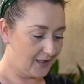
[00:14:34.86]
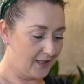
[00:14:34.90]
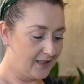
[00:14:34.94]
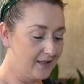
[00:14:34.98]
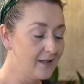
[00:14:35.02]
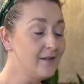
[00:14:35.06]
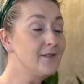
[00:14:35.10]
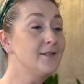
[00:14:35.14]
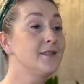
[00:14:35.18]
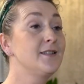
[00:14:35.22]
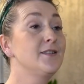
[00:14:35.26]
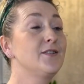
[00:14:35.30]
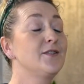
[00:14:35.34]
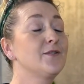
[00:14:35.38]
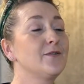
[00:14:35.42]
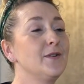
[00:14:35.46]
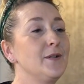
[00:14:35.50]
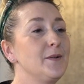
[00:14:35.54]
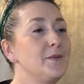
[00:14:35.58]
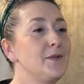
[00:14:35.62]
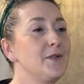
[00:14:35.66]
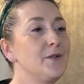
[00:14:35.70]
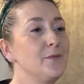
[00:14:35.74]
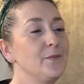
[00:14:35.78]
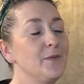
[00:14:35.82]
In our
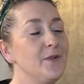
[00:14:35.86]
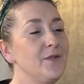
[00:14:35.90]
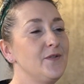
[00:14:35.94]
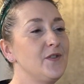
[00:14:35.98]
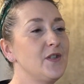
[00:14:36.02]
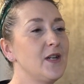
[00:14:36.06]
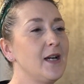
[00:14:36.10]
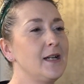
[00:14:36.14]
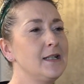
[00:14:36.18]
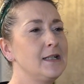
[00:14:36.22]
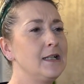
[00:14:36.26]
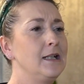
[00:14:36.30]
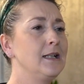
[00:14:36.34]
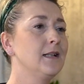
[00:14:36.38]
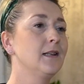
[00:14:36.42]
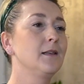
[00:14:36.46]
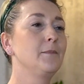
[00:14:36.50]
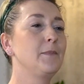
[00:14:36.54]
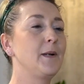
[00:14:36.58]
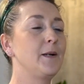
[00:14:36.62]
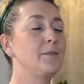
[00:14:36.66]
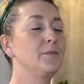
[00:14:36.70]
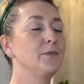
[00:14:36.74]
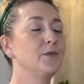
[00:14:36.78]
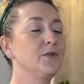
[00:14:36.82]
description, we've shared a little
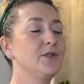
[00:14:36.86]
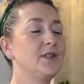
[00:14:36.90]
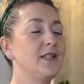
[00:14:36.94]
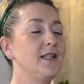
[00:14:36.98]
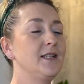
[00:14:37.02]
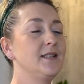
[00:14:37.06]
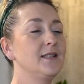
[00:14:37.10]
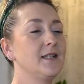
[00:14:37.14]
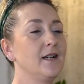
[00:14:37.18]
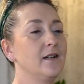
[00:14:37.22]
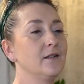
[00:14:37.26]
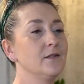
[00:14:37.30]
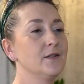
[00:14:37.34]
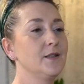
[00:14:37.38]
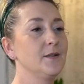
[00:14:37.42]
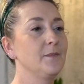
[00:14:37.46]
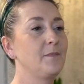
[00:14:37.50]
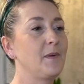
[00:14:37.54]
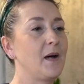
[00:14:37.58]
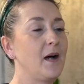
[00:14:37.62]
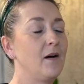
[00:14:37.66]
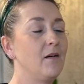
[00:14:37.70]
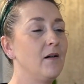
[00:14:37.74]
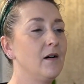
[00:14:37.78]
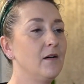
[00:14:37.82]
bit more details
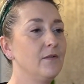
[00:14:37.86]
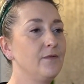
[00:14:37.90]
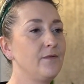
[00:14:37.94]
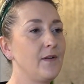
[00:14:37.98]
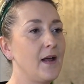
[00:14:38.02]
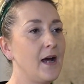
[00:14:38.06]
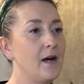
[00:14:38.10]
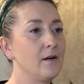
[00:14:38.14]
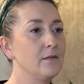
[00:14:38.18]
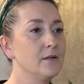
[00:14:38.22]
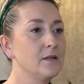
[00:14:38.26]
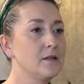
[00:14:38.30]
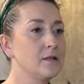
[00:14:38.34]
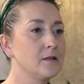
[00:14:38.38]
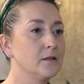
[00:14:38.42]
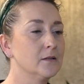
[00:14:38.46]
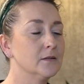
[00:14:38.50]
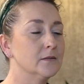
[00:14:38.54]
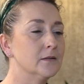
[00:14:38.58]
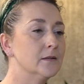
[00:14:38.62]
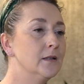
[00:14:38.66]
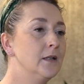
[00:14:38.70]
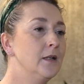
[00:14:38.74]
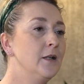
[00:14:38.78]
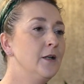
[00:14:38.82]
about our flower
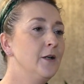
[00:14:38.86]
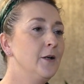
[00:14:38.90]
school.